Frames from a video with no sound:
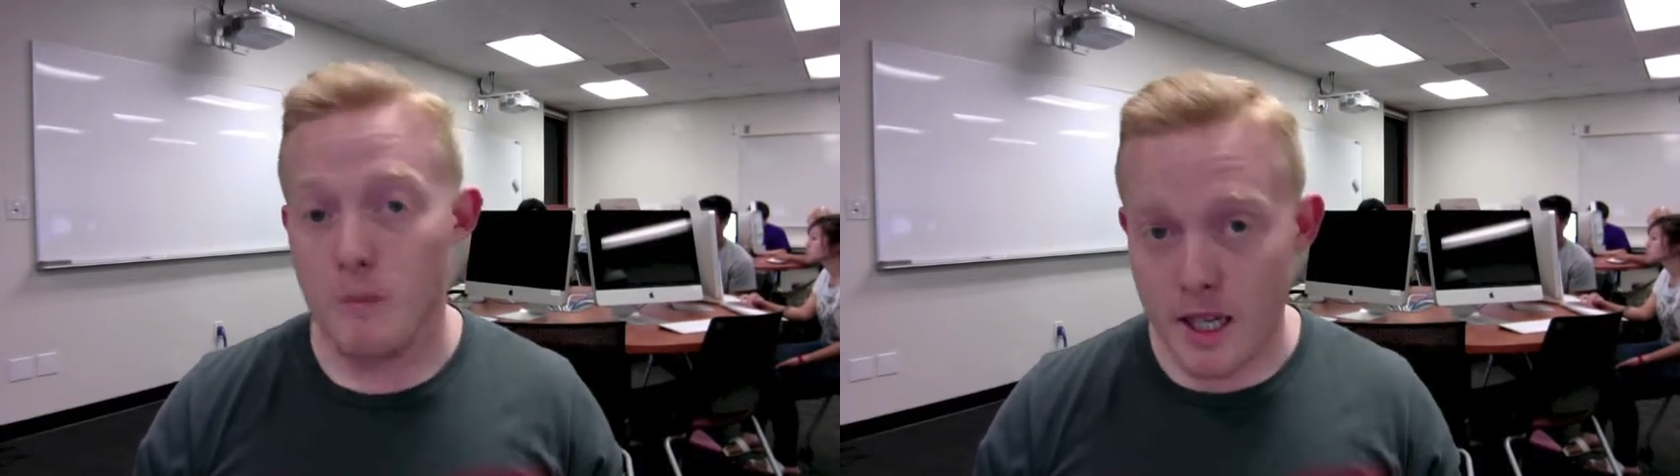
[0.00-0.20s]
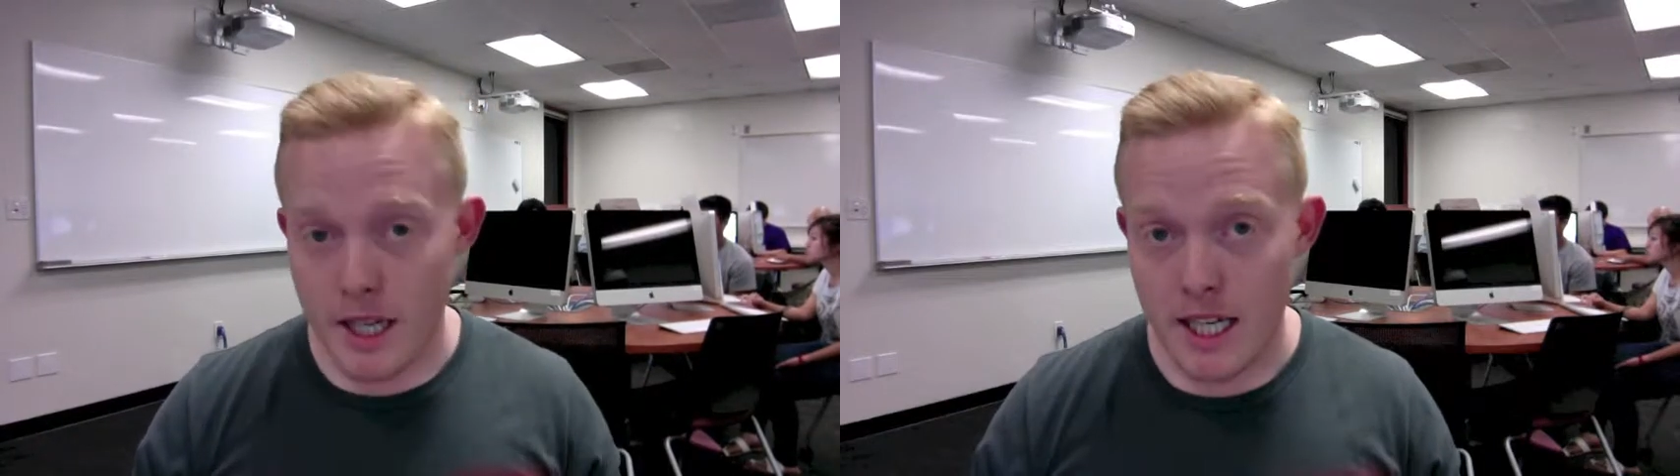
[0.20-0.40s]

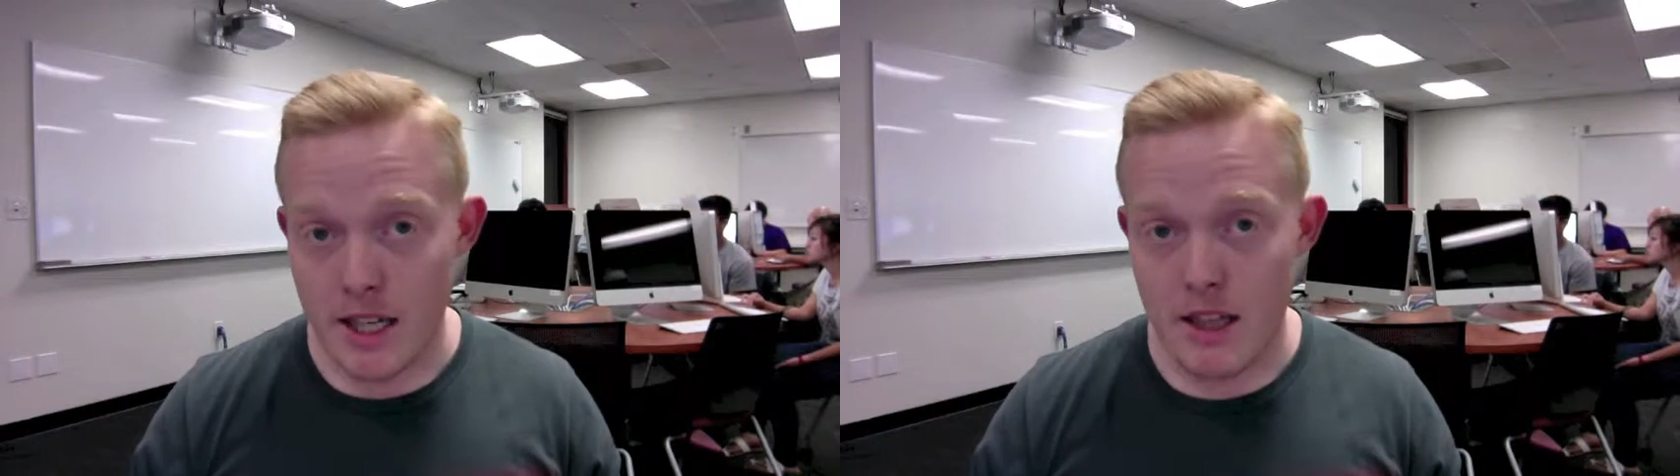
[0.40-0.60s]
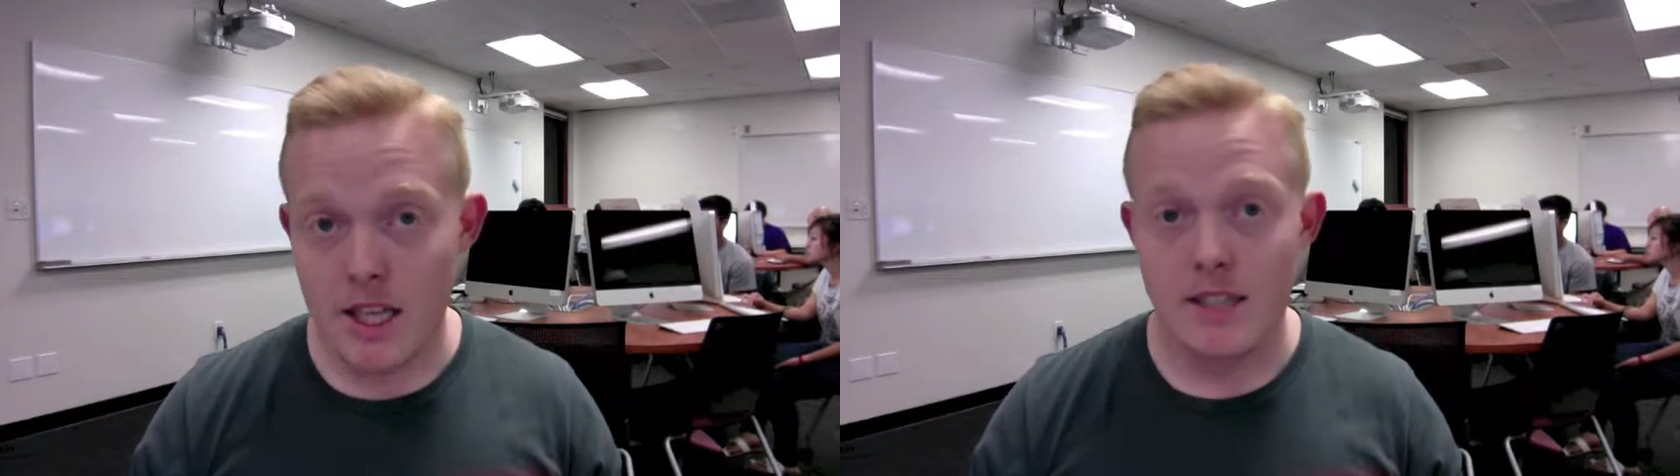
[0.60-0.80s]
big key
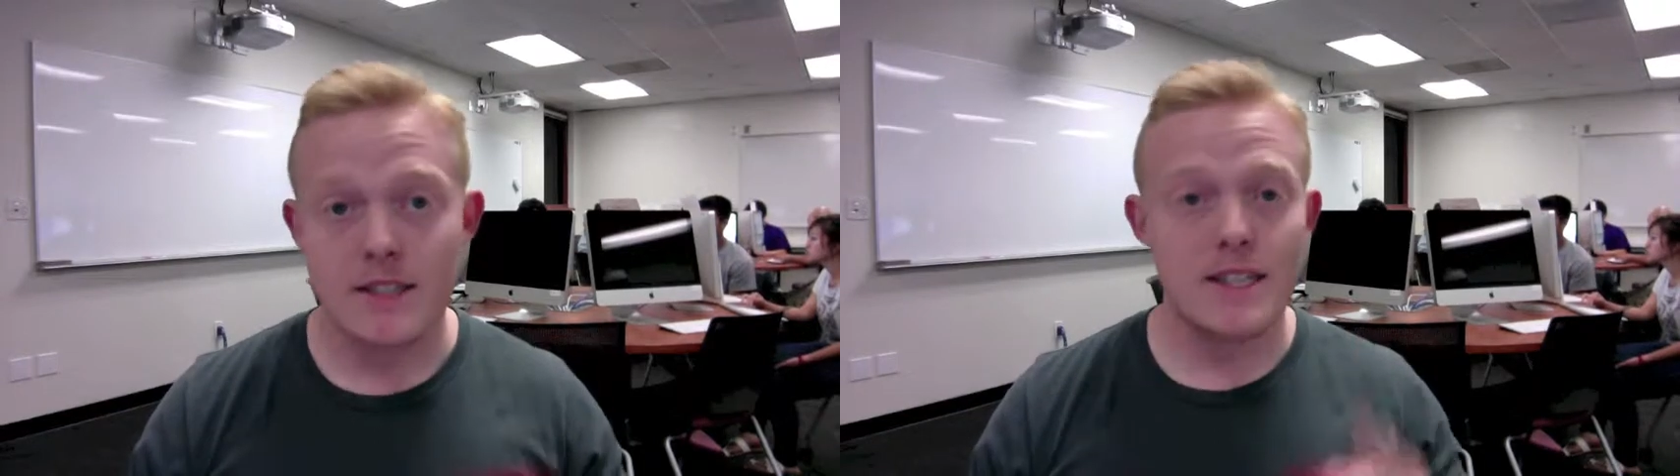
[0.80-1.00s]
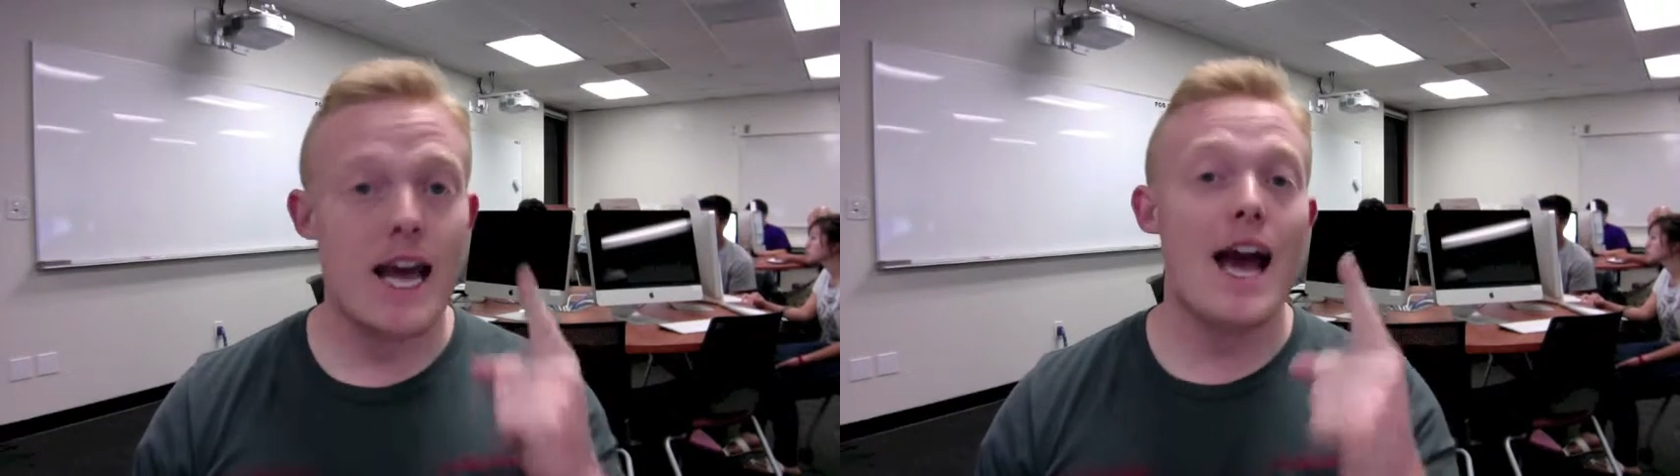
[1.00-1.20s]
things
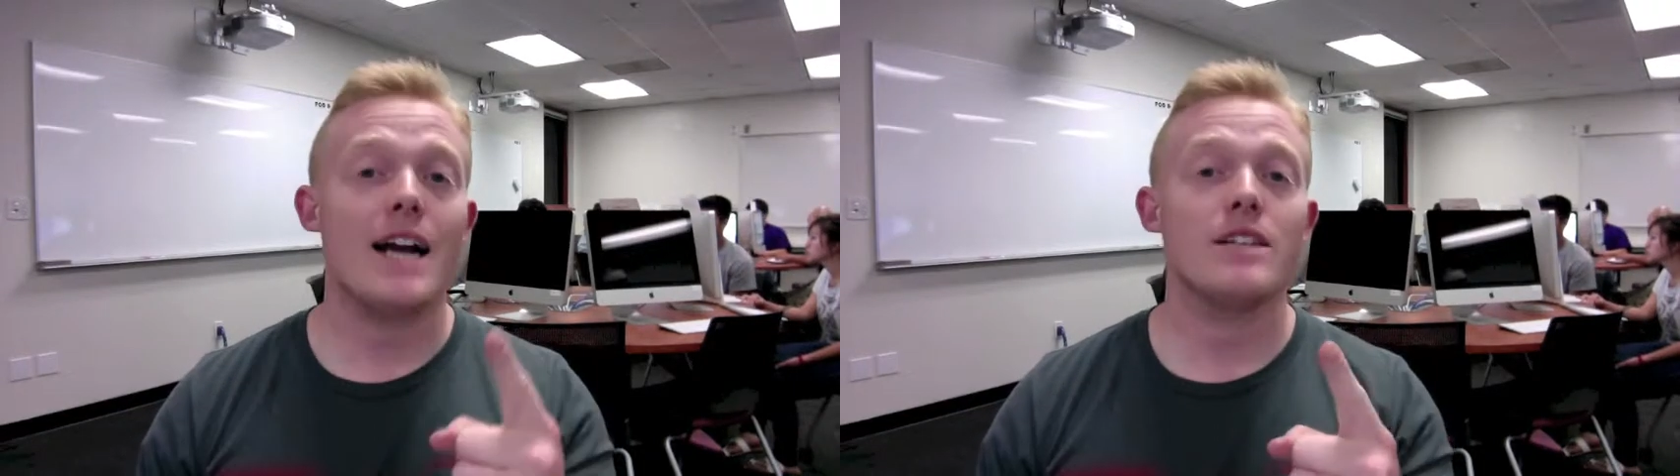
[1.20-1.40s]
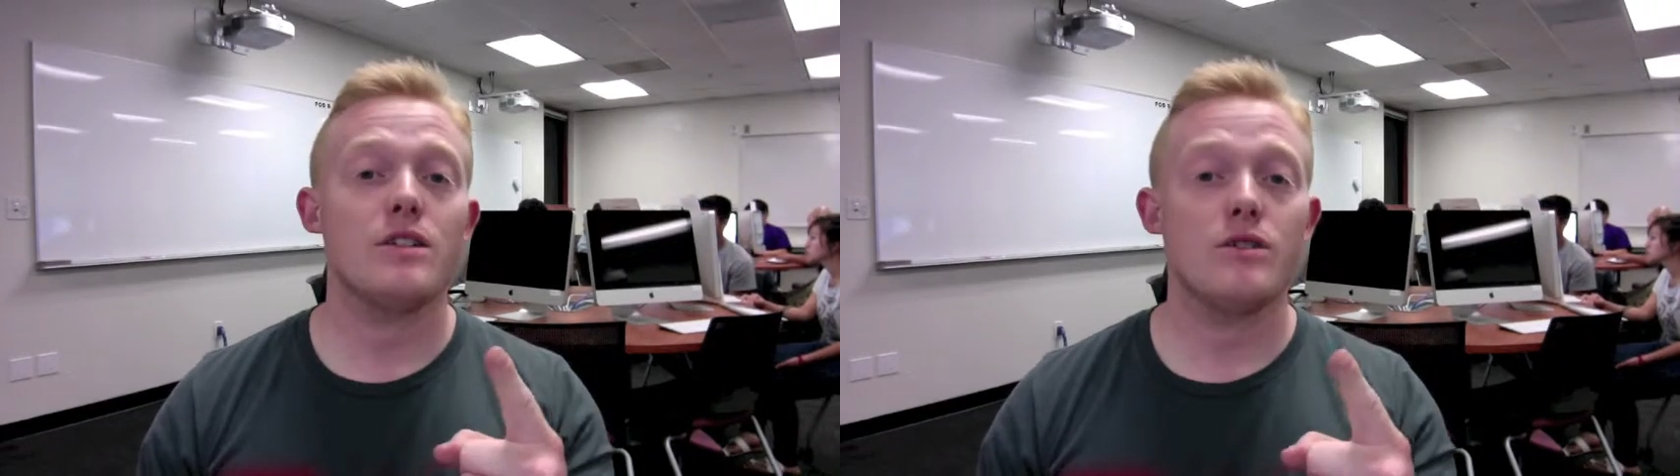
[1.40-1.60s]
is
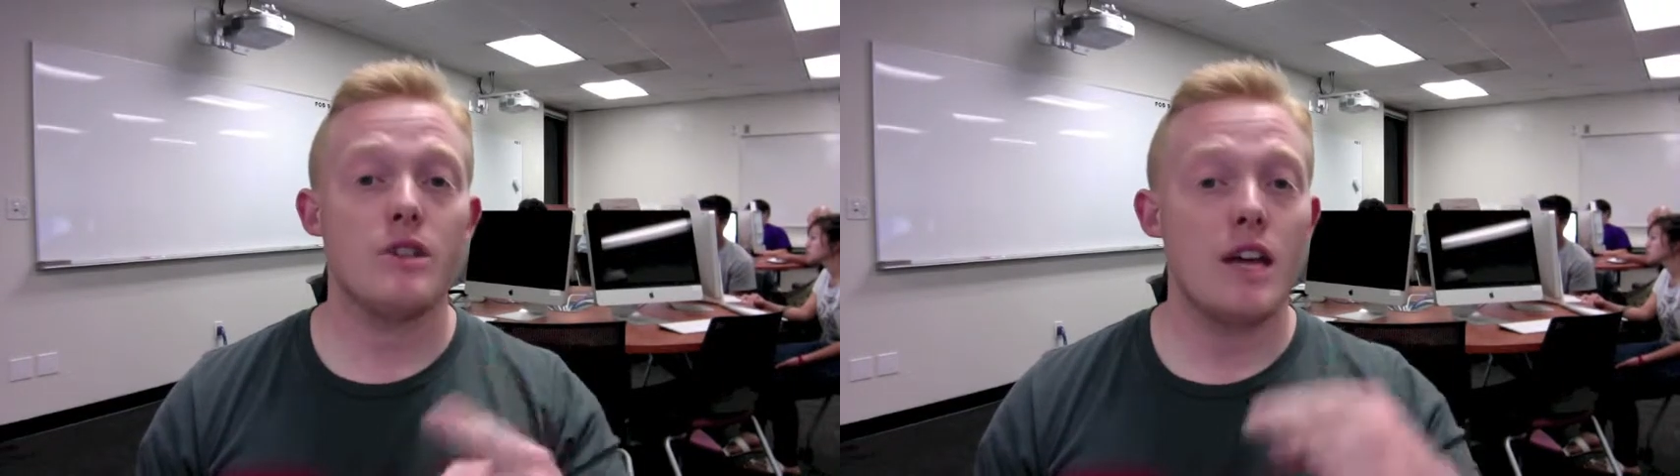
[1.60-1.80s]
active